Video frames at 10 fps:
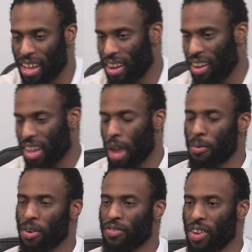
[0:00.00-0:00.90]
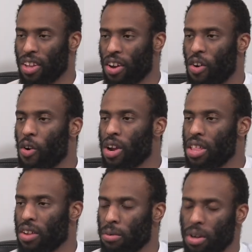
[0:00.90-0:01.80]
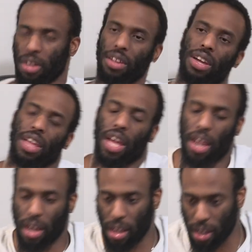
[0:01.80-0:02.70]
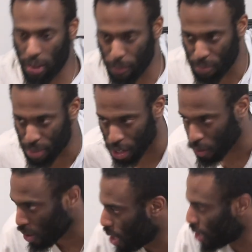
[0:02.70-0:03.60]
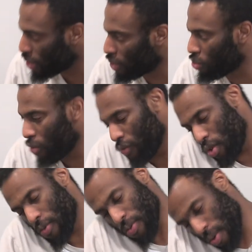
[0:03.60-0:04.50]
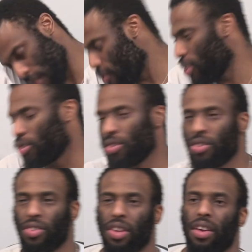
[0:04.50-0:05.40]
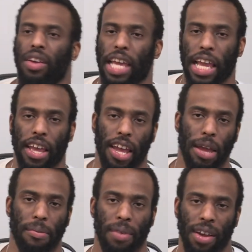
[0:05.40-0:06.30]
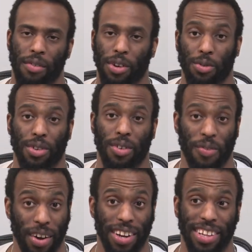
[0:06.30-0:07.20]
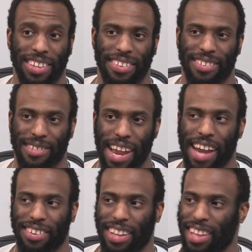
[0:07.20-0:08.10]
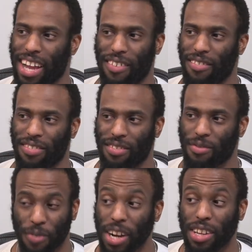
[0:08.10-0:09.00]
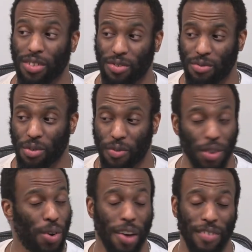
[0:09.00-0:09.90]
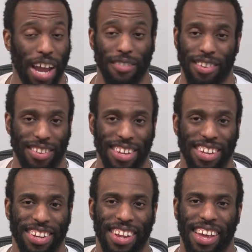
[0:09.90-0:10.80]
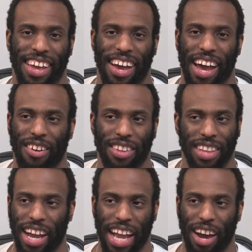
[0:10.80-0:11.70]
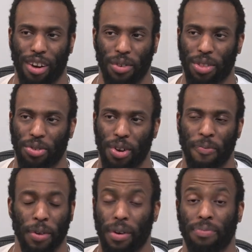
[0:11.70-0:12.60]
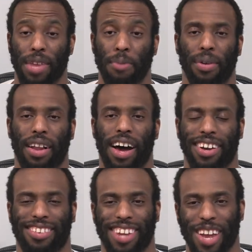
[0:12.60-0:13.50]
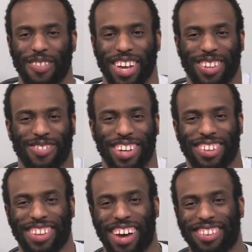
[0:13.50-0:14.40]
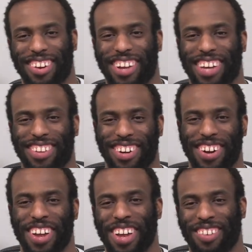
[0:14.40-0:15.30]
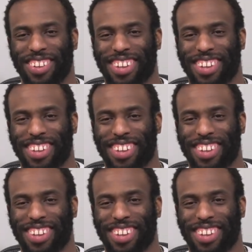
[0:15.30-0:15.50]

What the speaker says: at K-Moore's video, or either I'm going to look at Daquan's review for Avengers Endgame, which was the funniest reaction the funniest review I've ever seen. I don't even think I got all the way through it. Anyway, keep it locked. JBS, my name is Thought. Talk to you guys later. Peace,